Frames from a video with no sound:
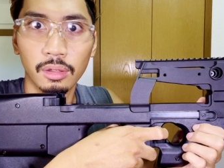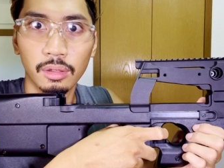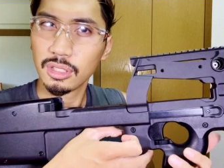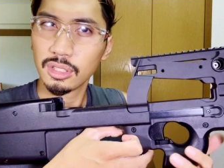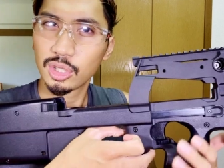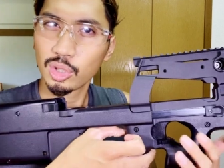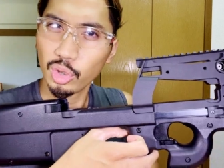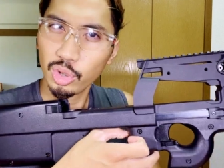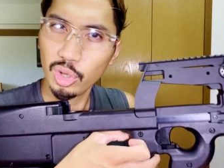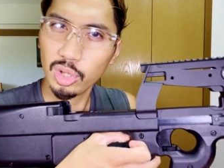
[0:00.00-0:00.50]

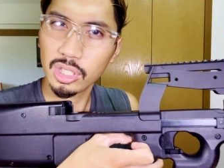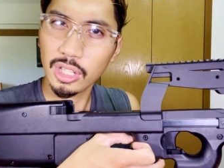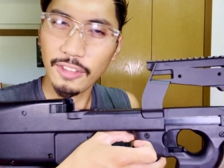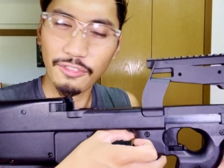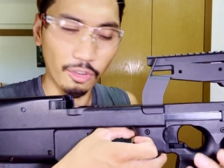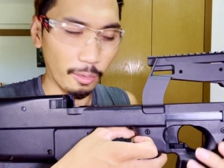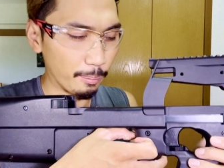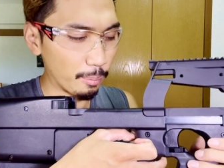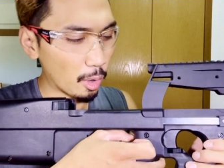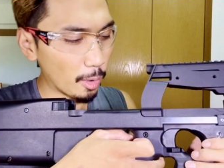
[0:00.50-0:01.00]
So usually
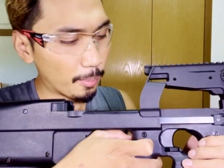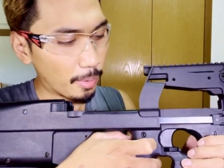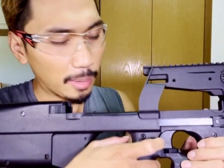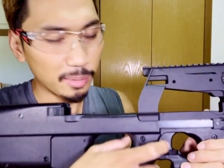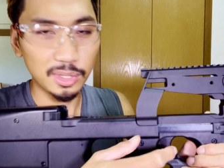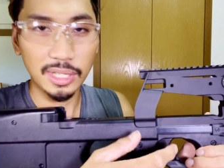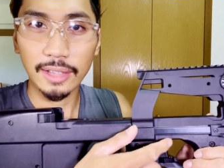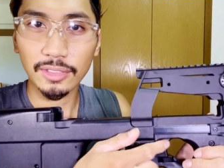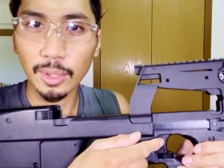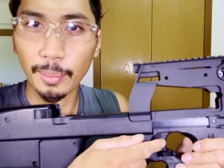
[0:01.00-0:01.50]
for
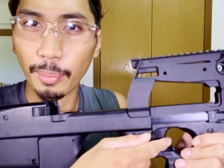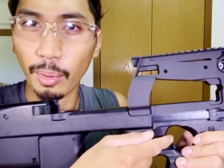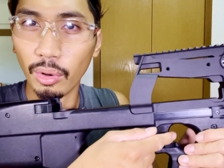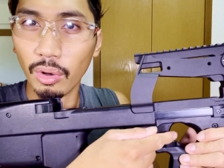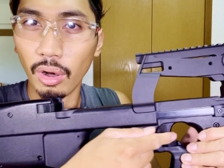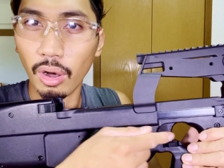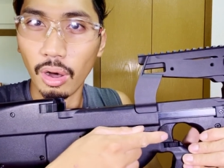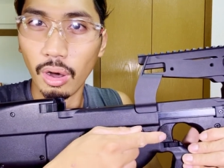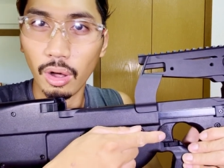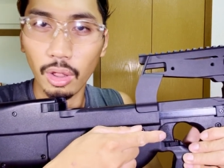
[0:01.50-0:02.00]
bullpups, you have to
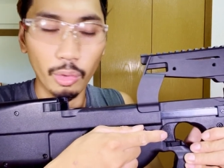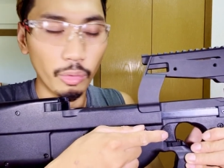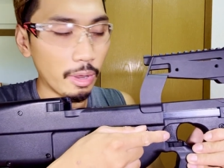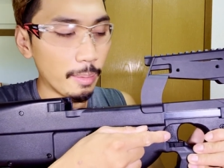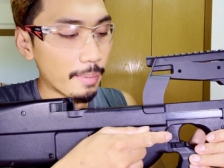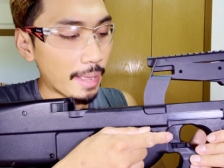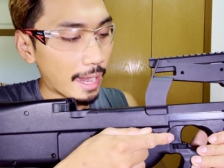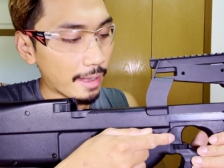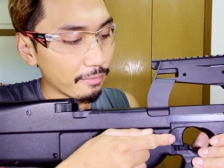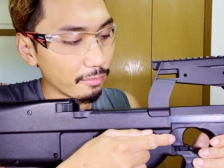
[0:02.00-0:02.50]
pull all the way
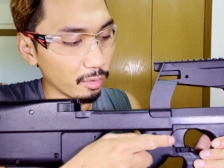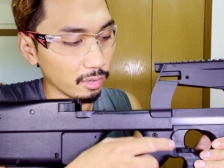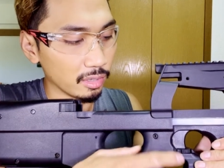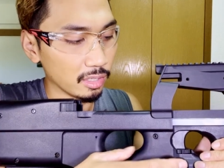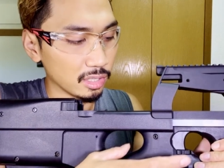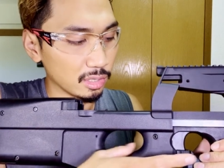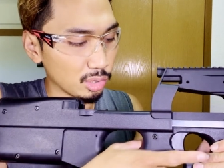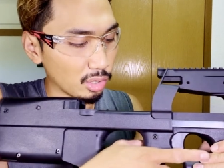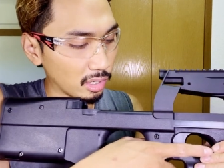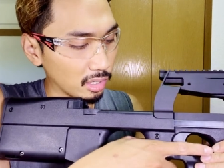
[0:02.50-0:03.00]
back for
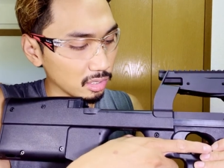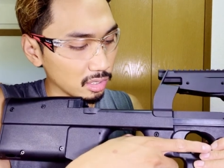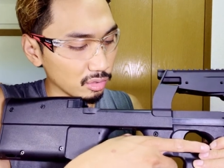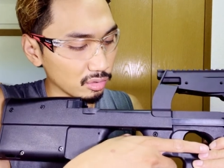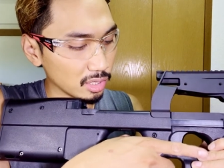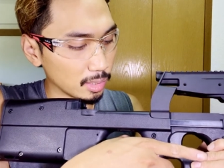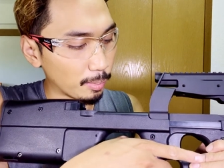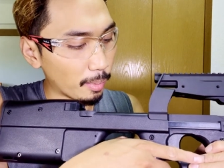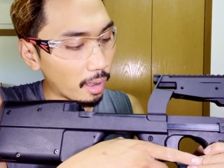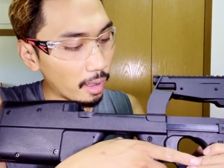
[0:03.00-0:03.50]
the trigger to
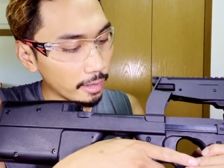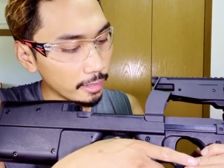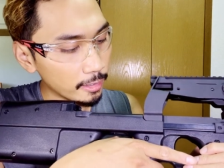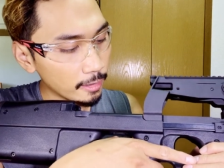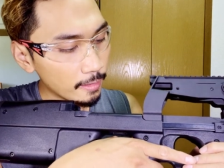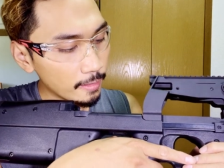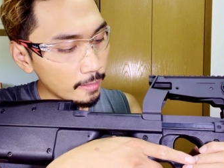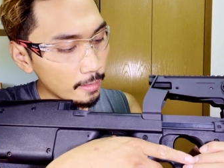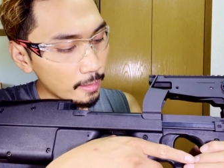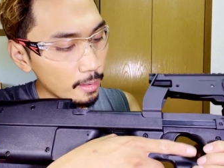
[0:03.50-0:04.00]
respond,
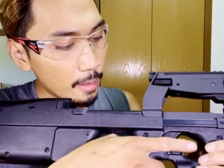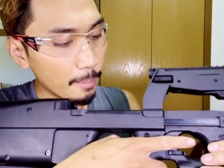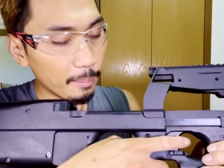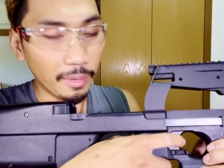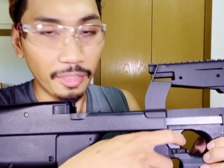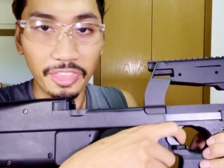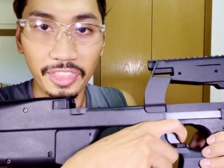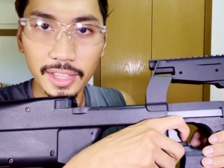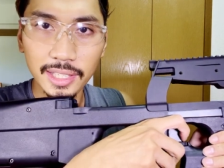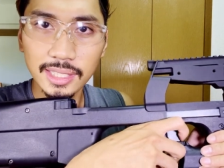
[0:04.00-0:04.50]

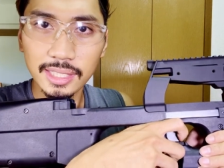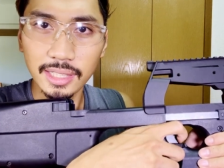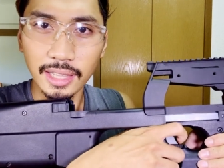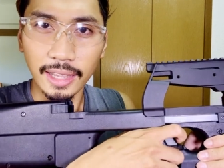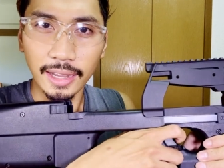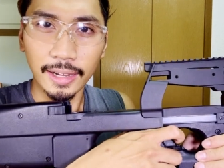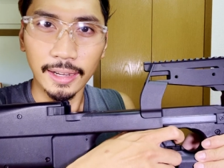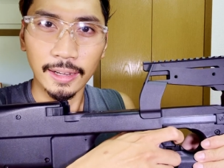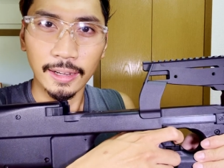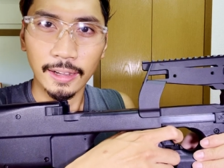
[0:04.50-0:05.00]
but this
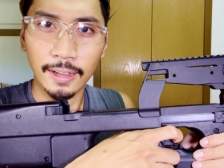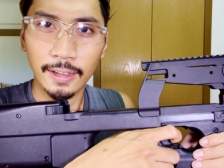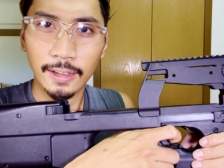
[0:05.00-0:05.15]
thing,